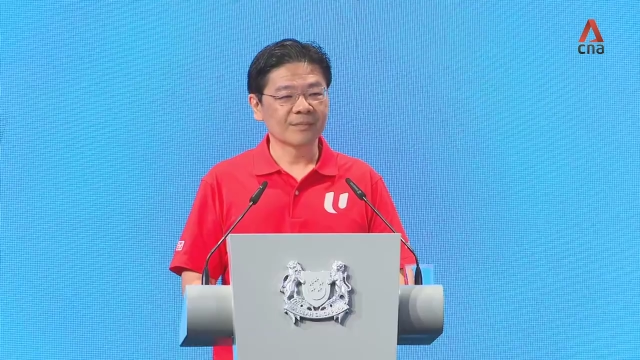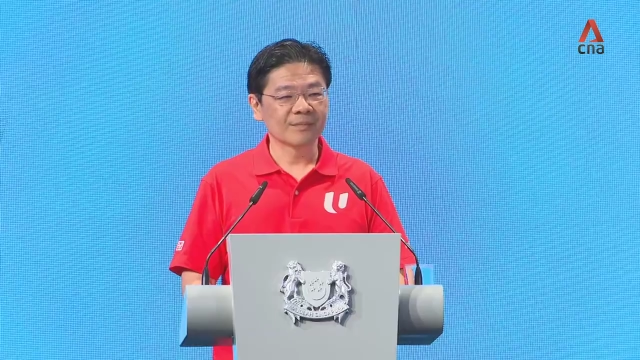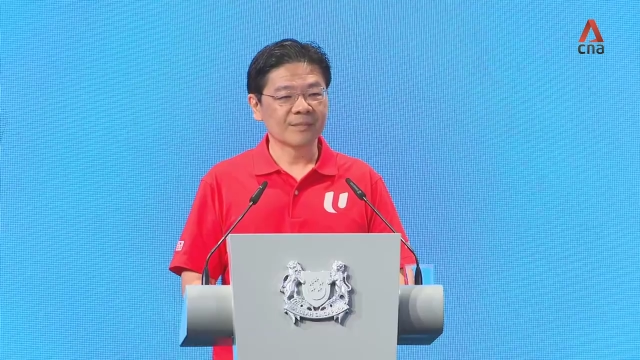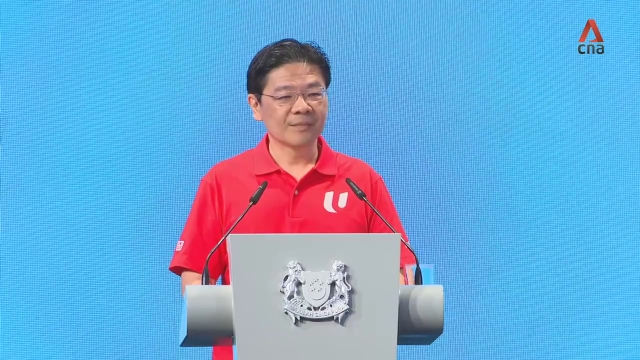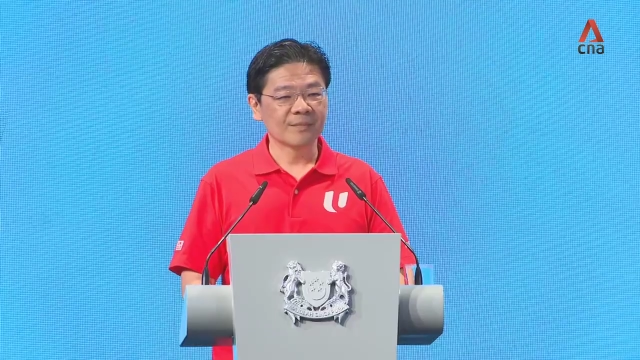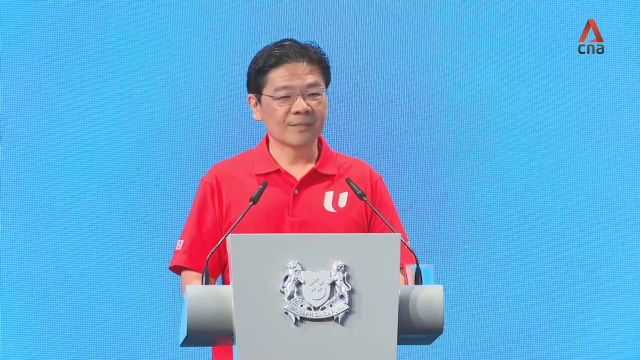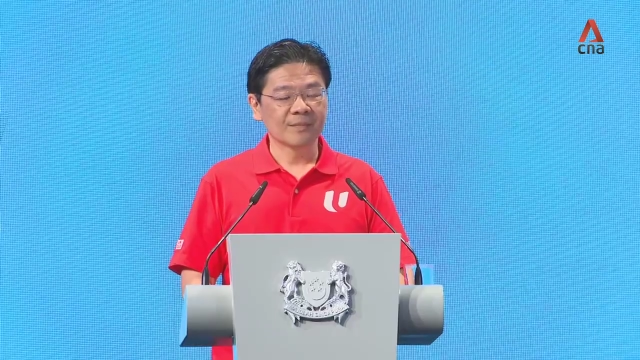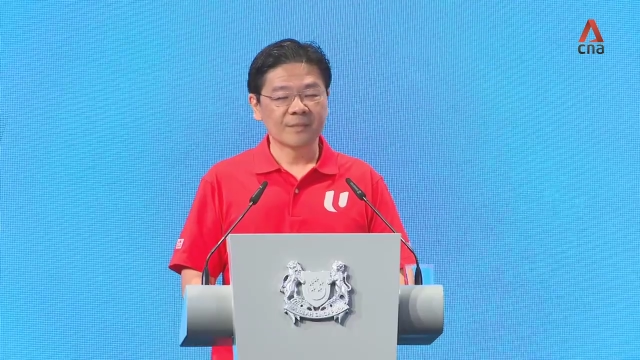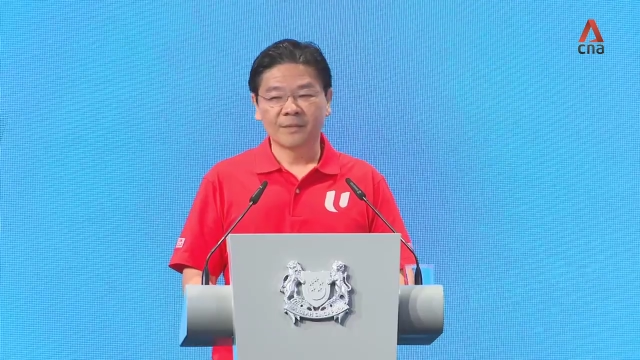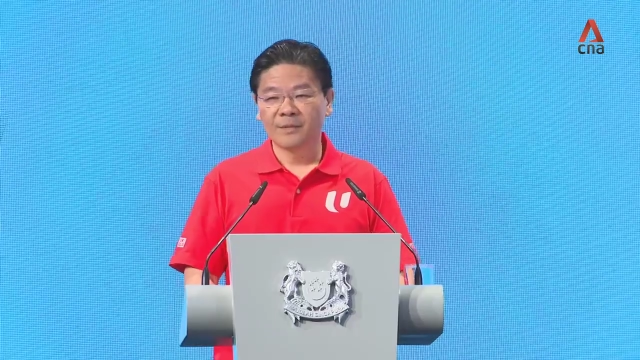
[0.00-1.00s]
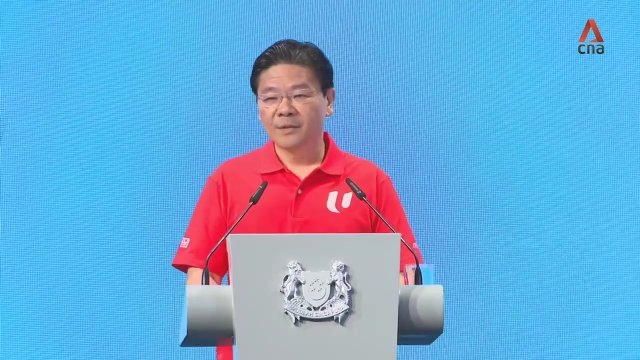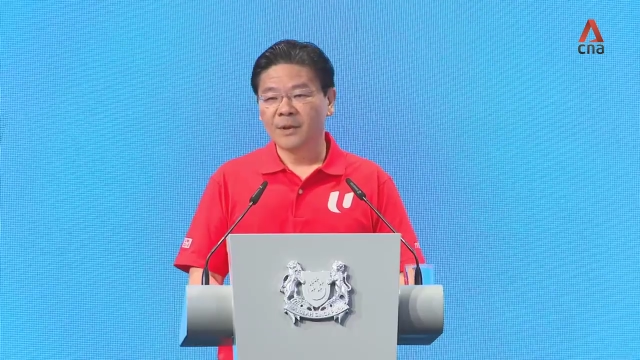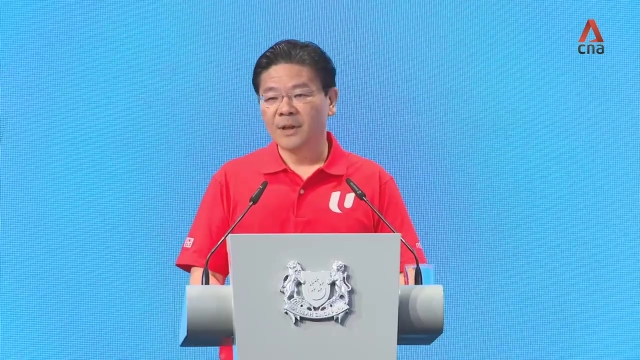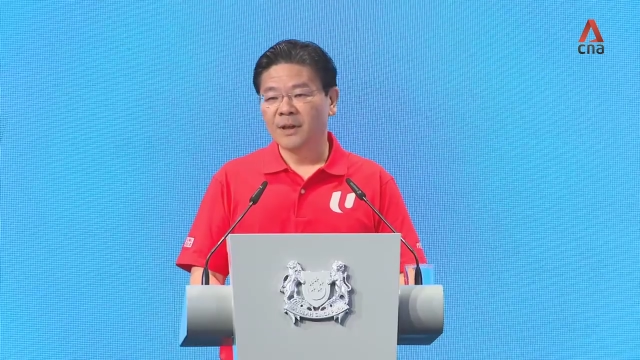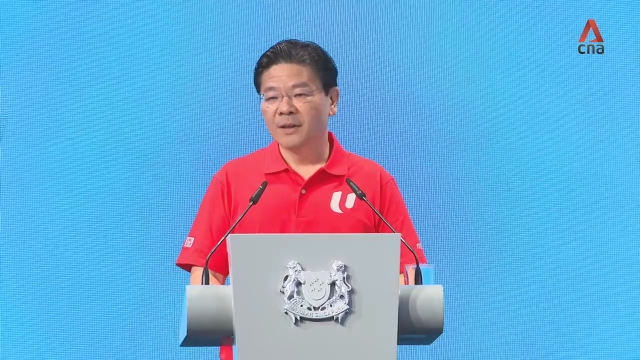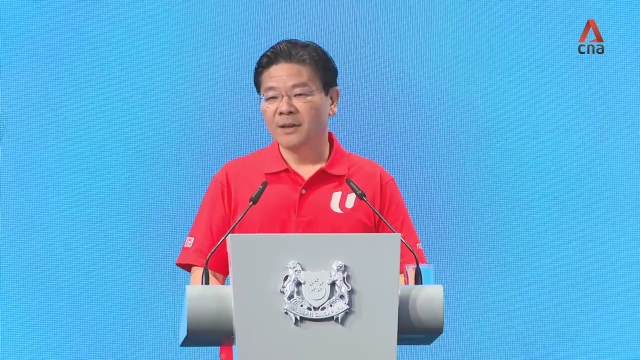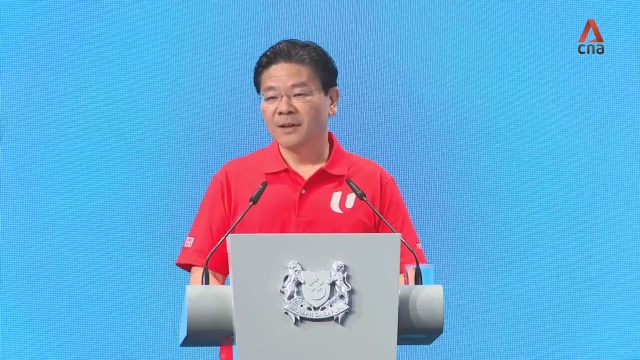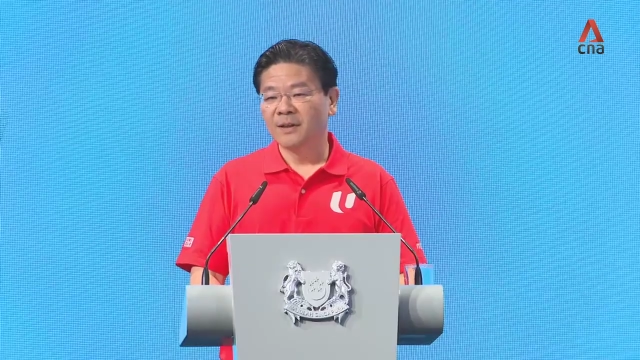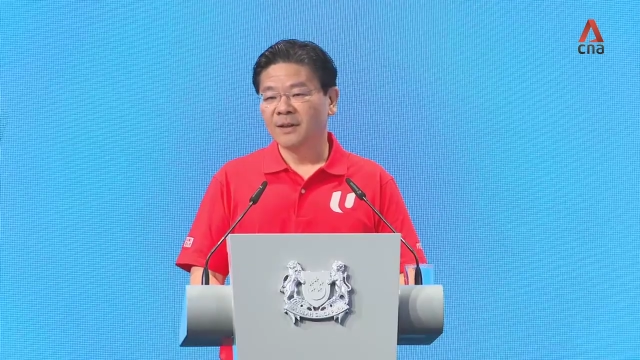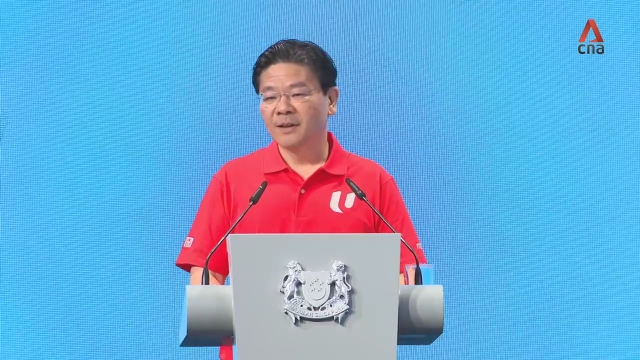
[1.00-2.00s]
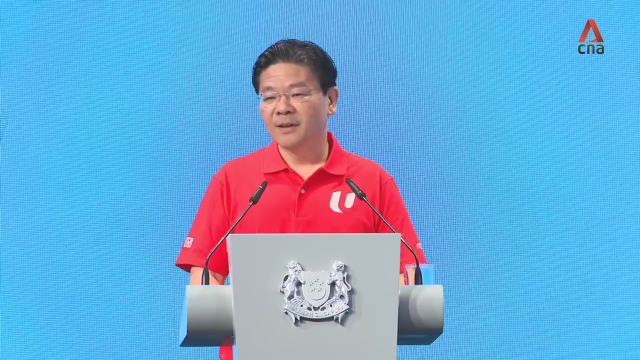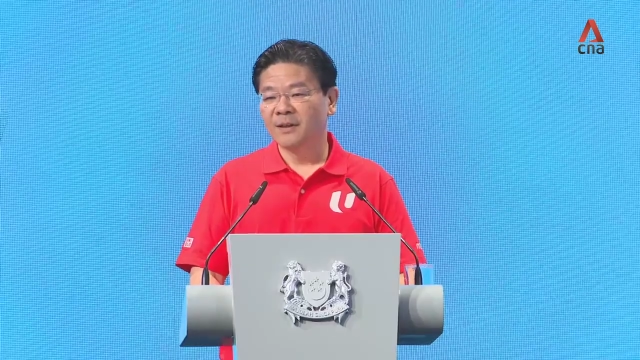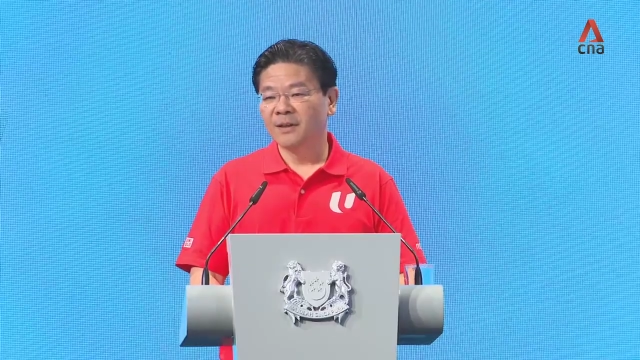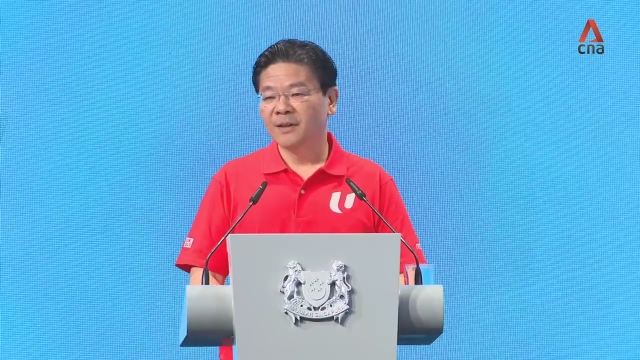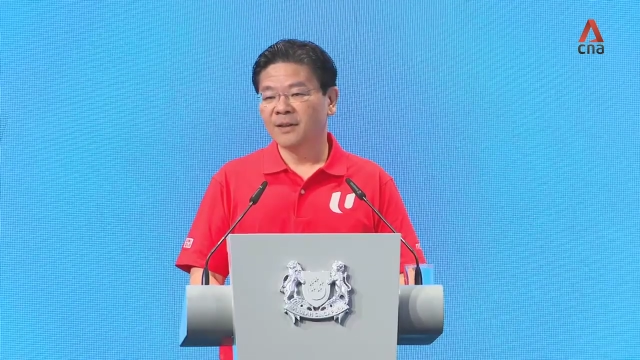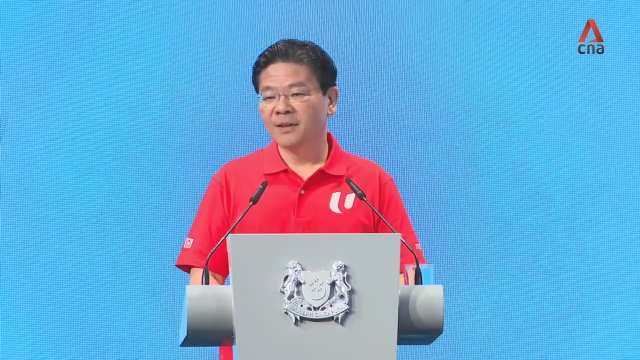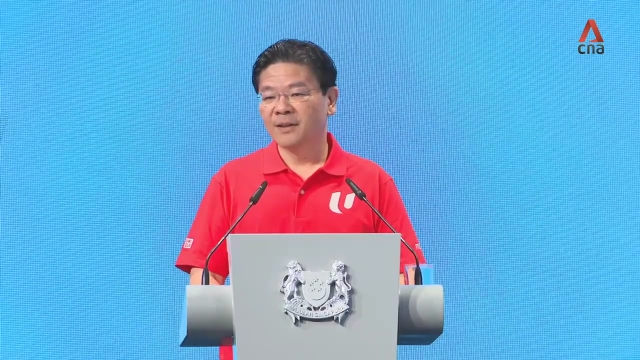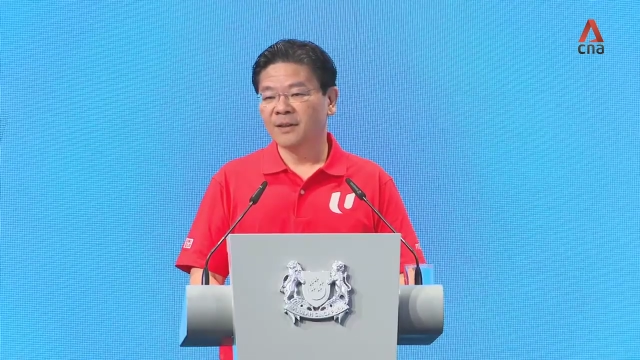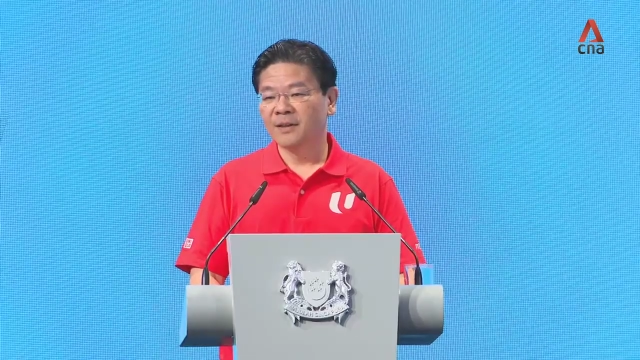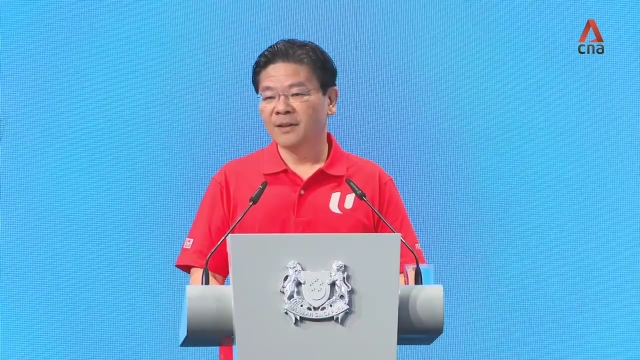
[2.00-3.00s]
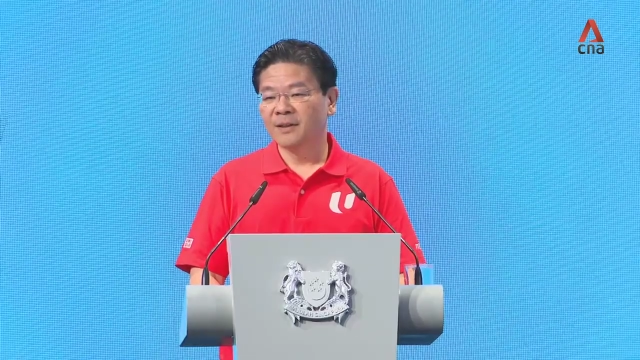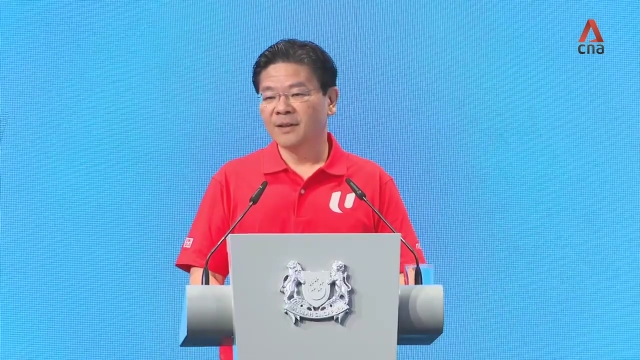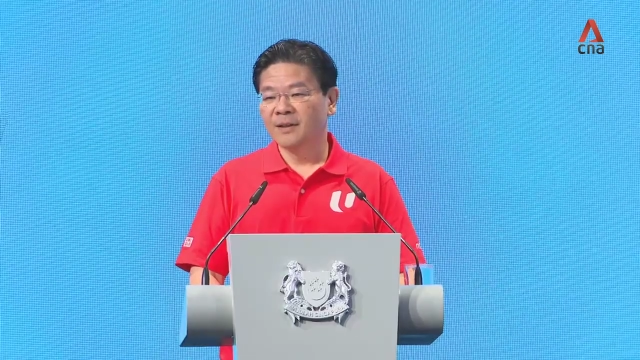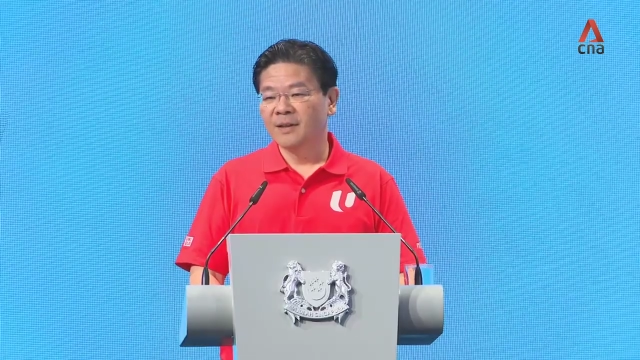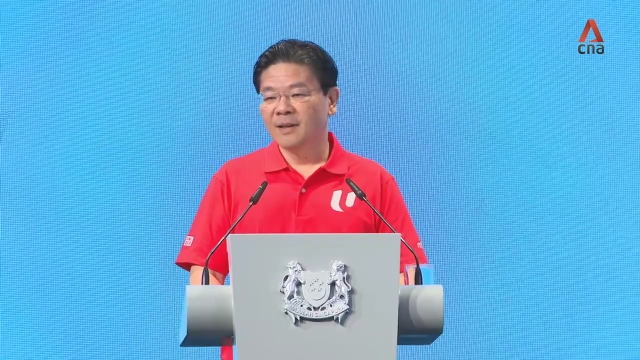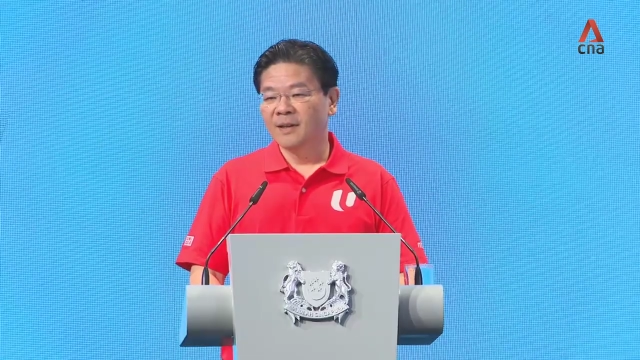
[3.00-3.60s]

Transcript: (no one is talking)